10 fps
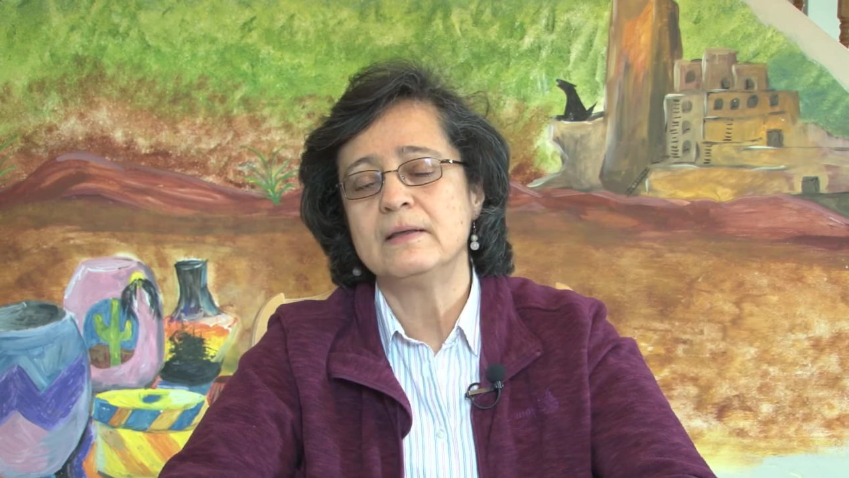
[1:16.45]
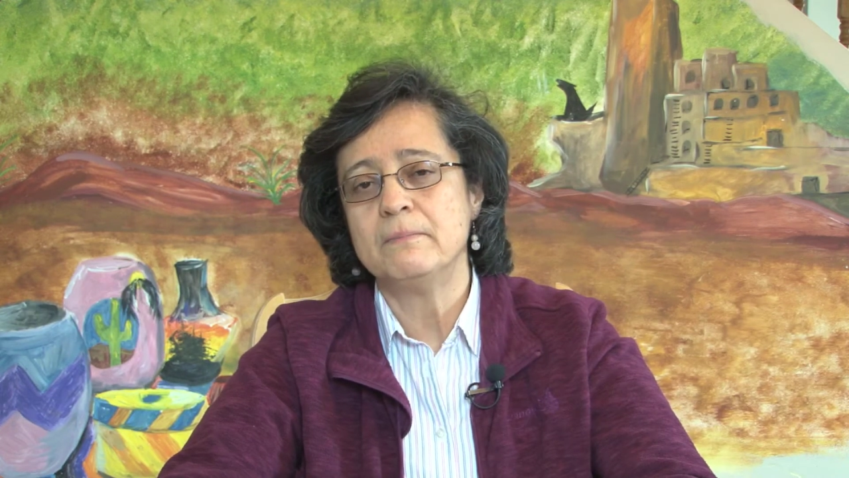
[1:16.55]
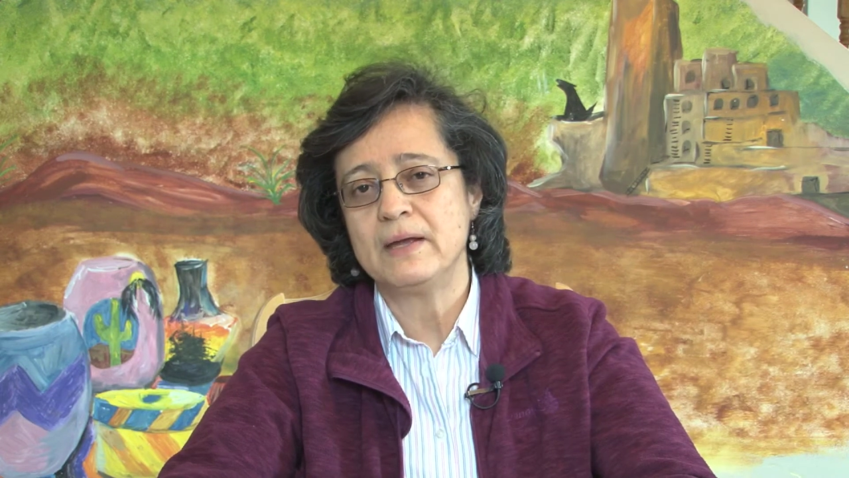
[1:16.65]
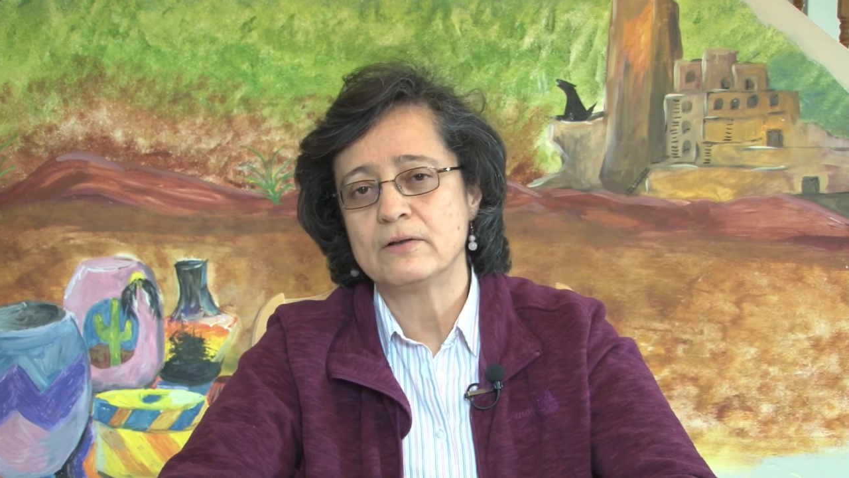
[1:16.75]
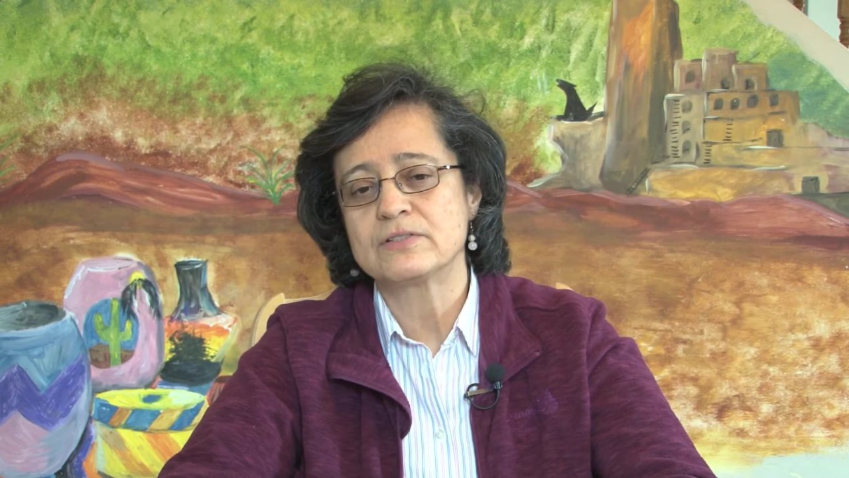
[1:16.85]
the
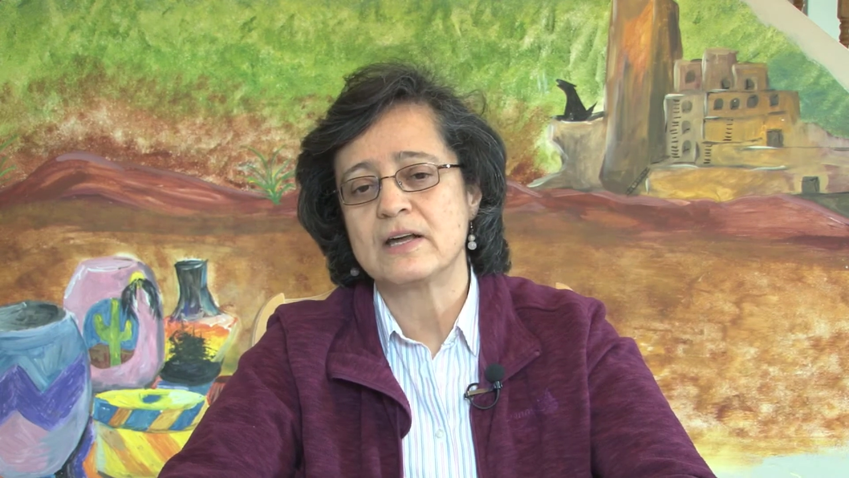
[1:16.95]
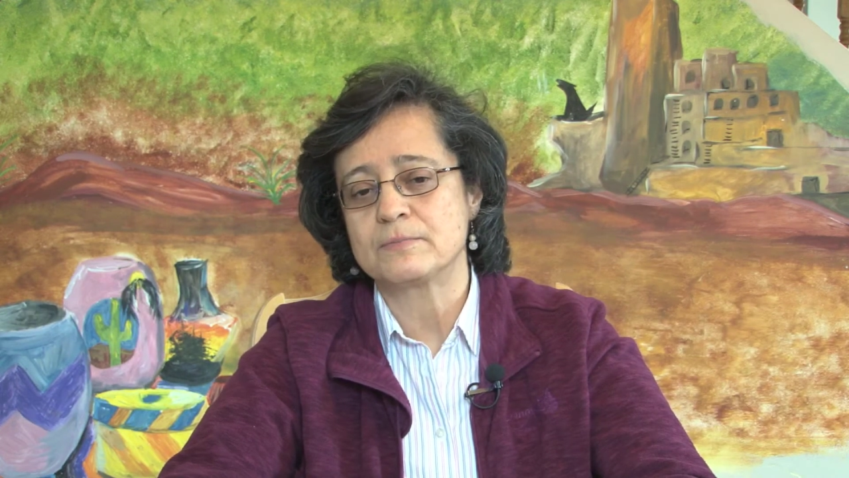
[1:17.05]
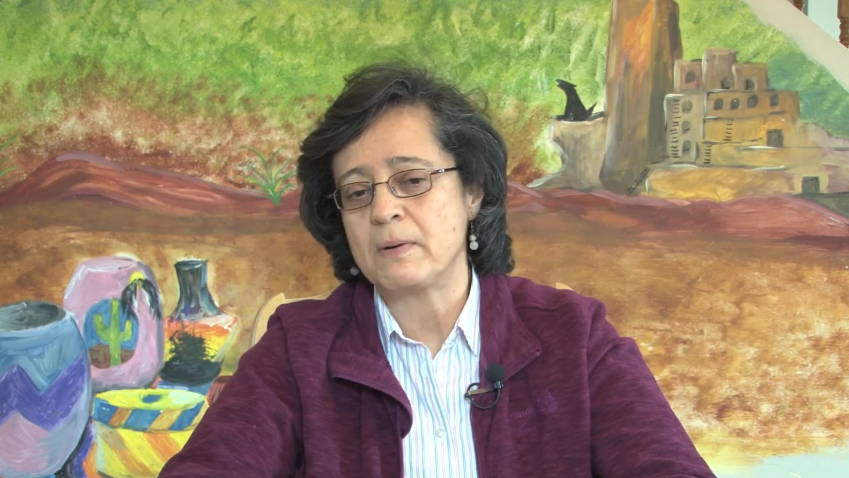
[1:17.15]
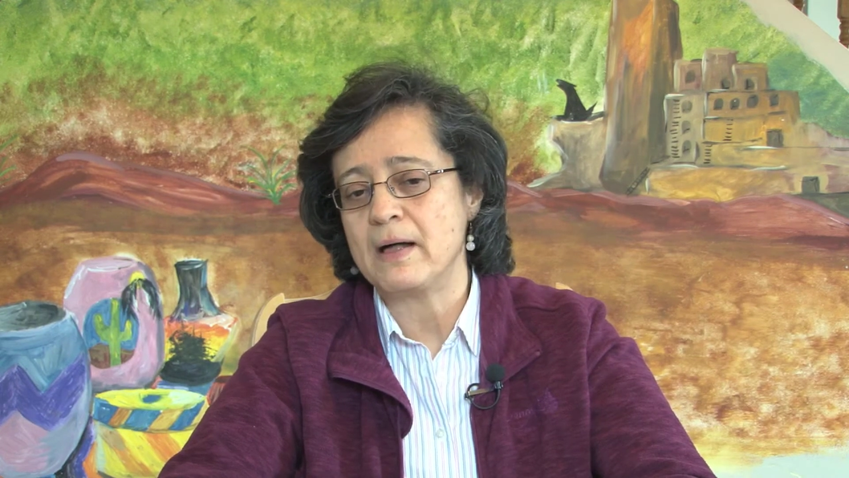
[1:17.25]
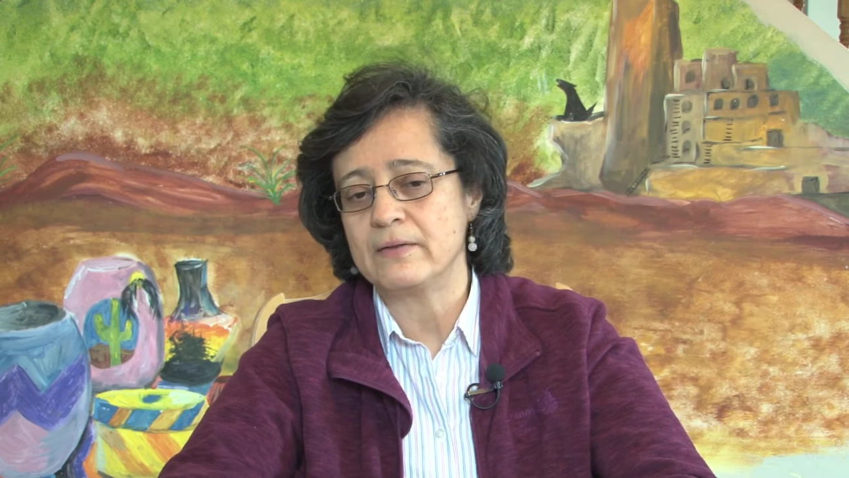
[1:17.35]
males
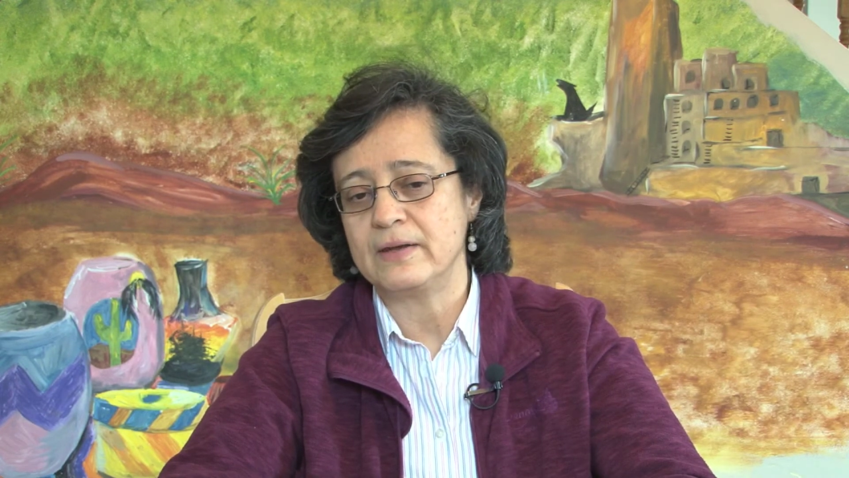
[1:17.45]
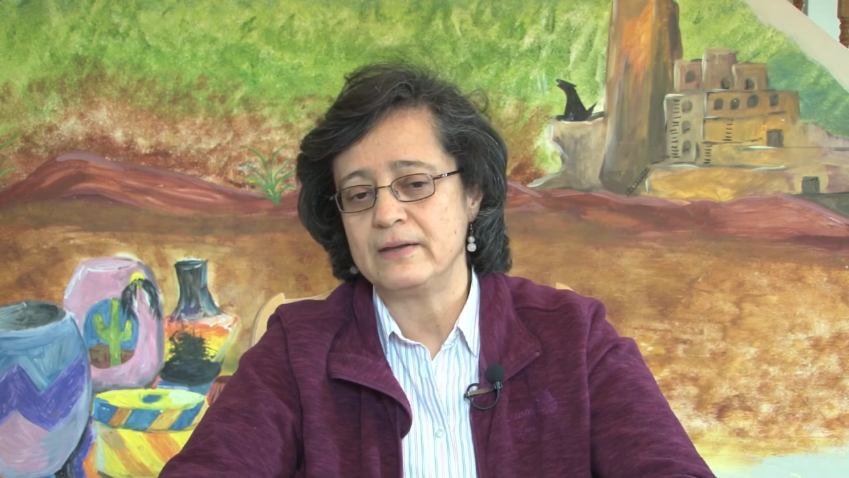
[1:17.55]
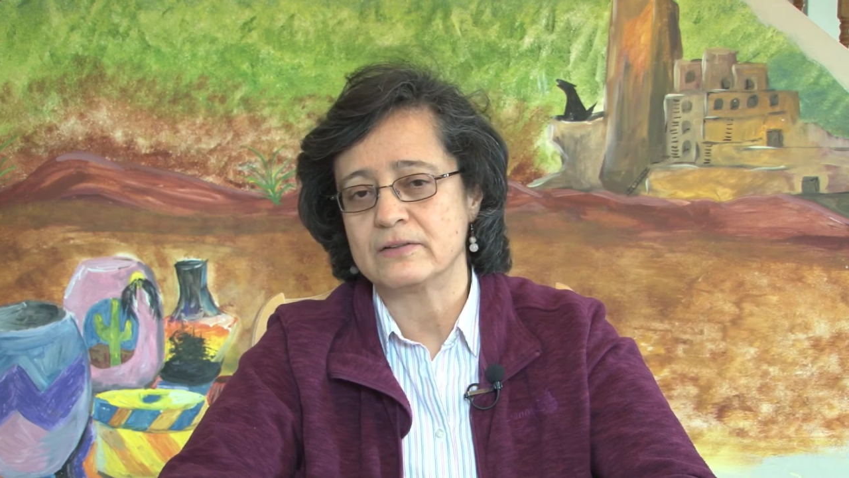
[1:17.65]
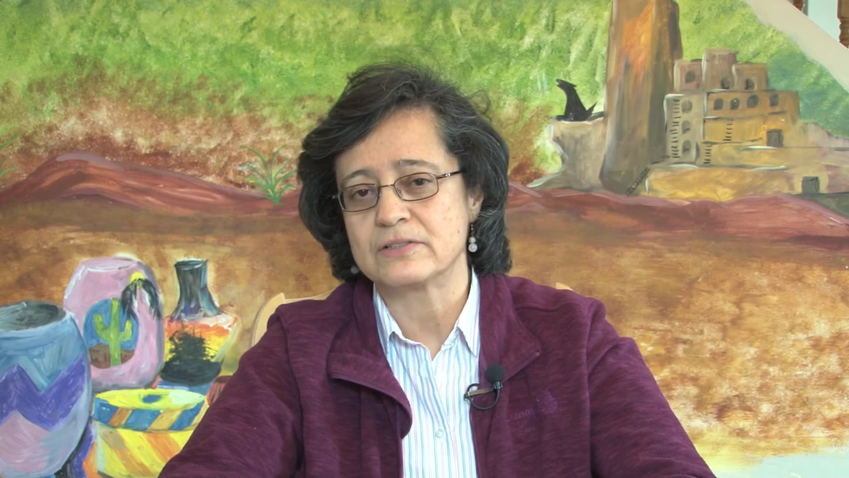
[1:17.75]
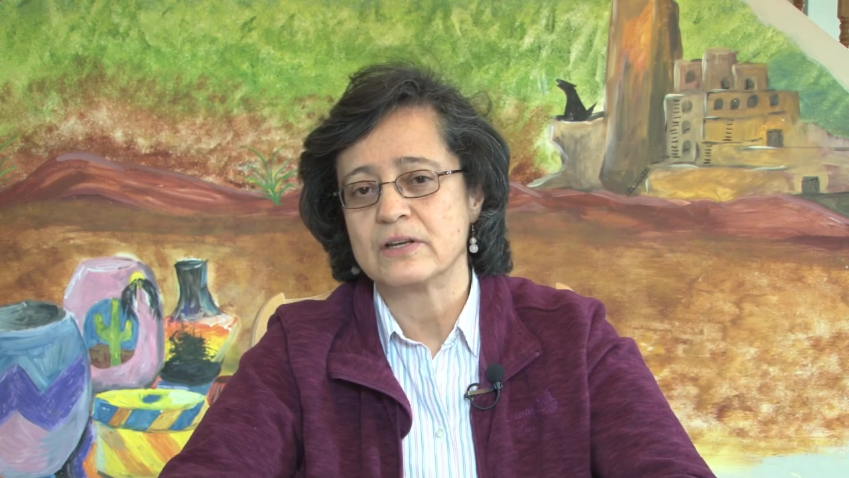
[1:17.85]
as
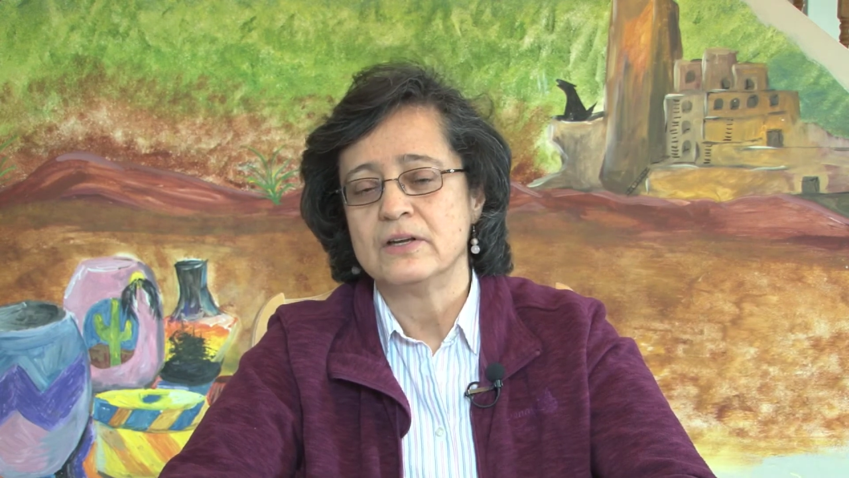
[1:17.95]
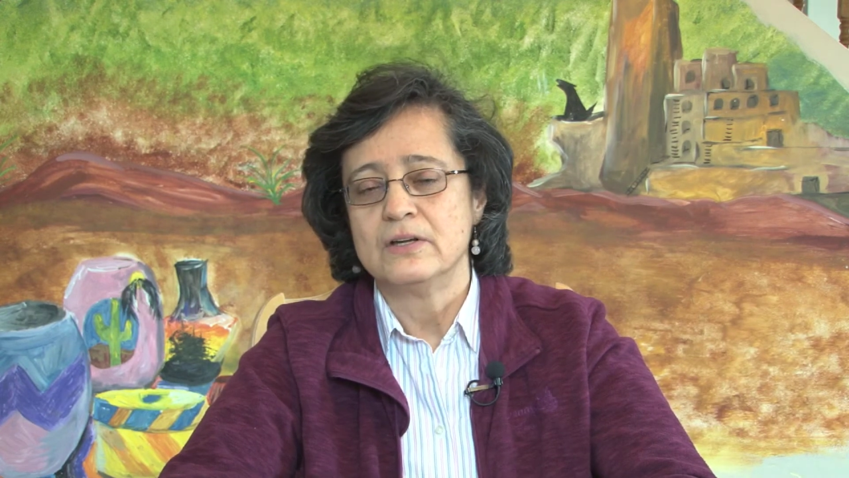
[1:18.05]
pollinators.